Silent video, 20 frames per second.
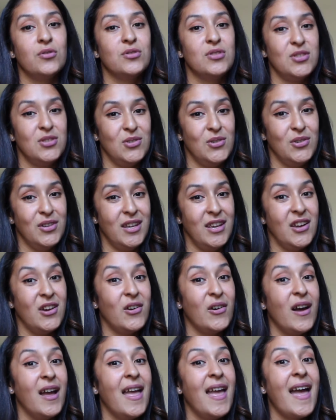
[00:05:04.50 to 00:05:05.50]

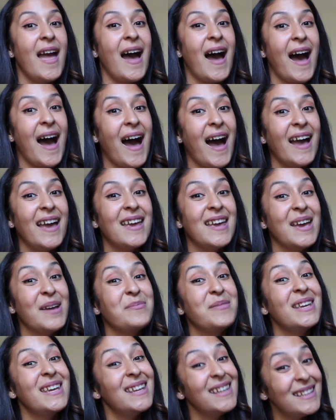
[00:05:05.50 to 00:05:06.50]
studio. I
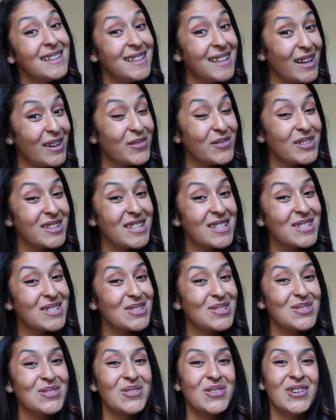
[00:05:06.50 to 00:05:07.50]
am in love with
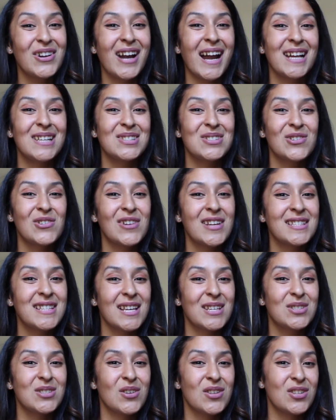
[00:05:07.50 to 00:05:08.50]
this store. As soon as
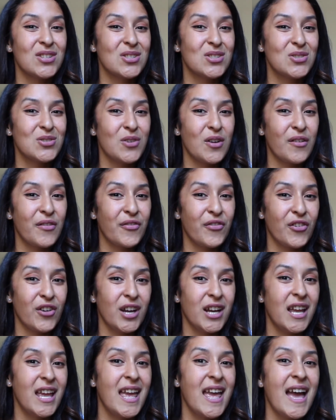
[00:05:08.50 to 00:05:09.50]
I saw the
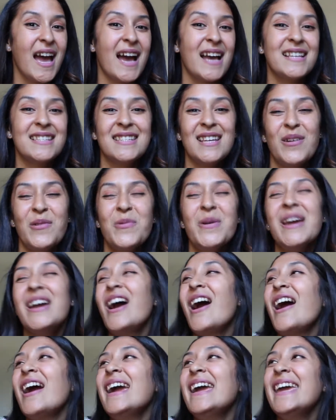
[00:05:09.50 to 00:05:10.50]
storefront, I said, we
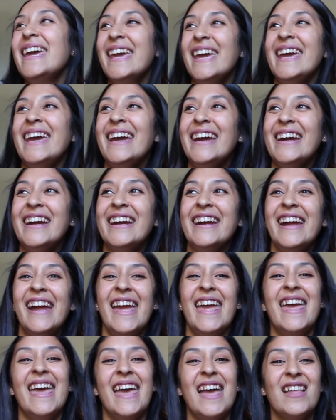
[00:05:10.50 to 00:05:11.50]
are here.
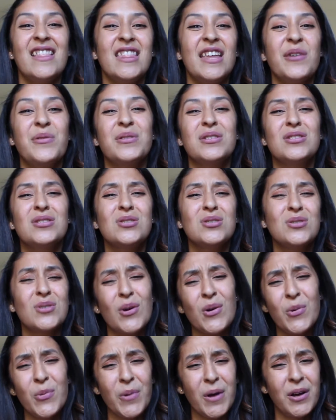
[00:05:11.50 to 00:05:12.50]
And they were
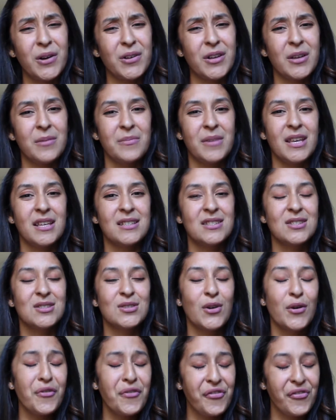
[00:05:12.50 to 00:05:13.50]
so welcoming,
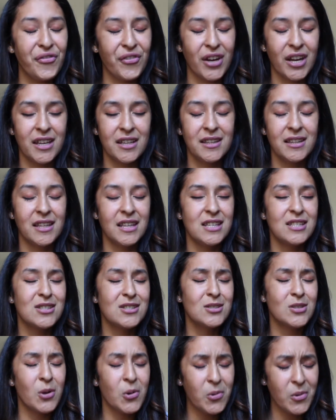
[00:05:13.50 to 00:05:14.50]
so friendly,
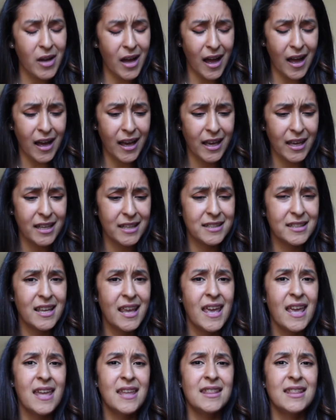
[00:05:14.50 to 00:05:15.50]
so kind.
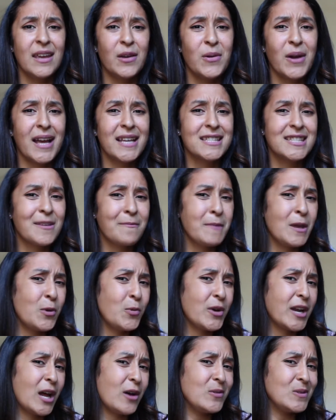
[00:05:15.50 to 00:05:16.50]
They were asking me
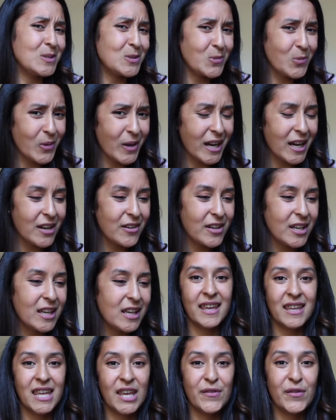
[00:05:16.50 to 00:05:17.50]
what I was
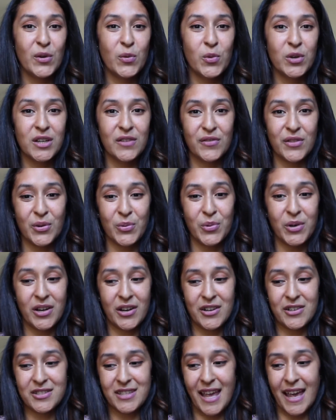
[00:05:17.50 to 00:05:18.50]
wearing. Even one of the
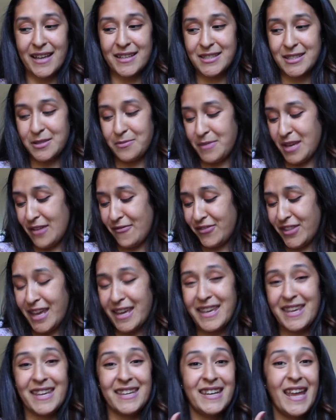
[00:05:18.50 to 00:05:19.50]
workers asked me if they
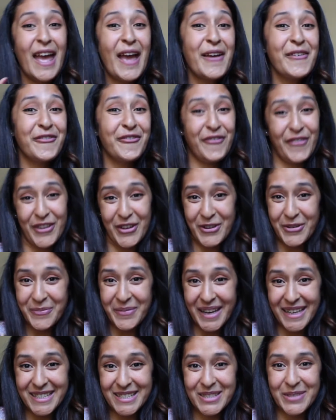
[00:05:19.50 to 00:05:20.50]
can feel
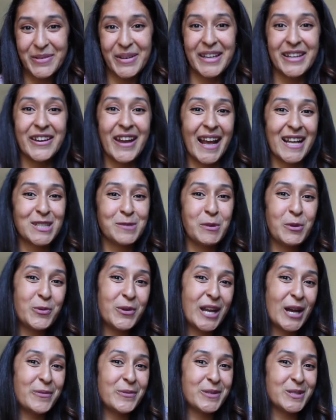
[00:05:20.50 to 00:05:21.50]
my sweater, asked me
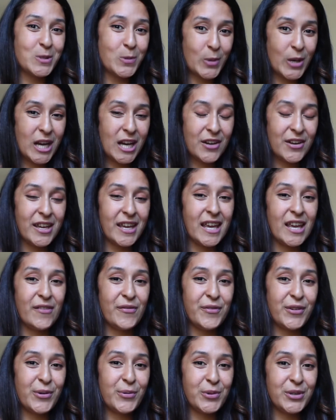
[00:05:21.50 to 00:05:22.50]
what I was wearing.
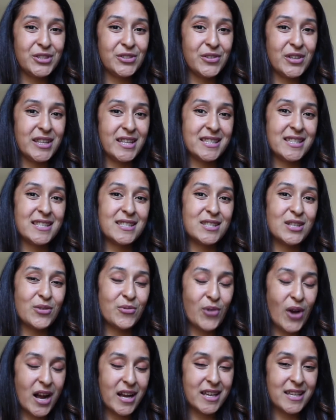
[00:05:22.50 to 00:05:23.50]
If you're wondering, this is the
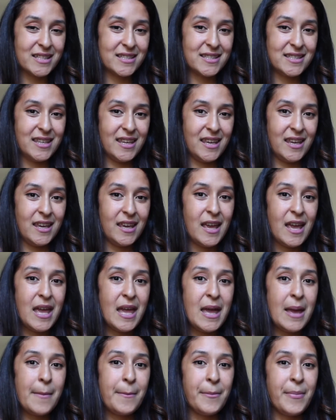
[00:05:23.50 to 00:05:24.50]
Rocket Tee
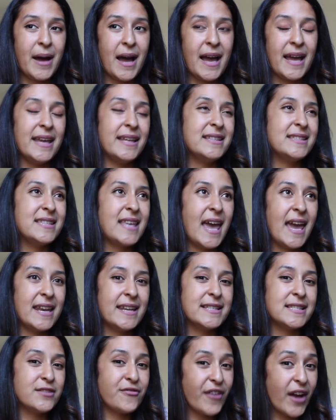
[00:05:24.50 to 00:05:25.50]
by
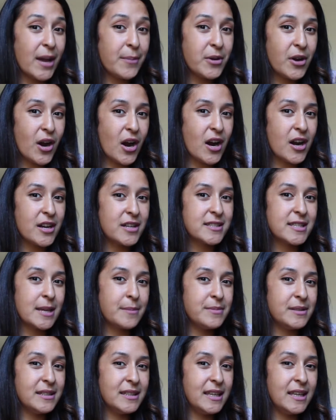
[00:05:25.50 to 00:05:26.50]
Tennis Fiber Arts,
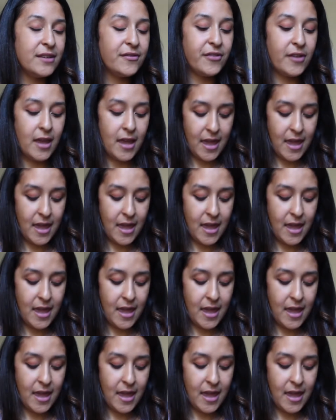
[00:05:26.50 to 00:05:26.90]
I believe.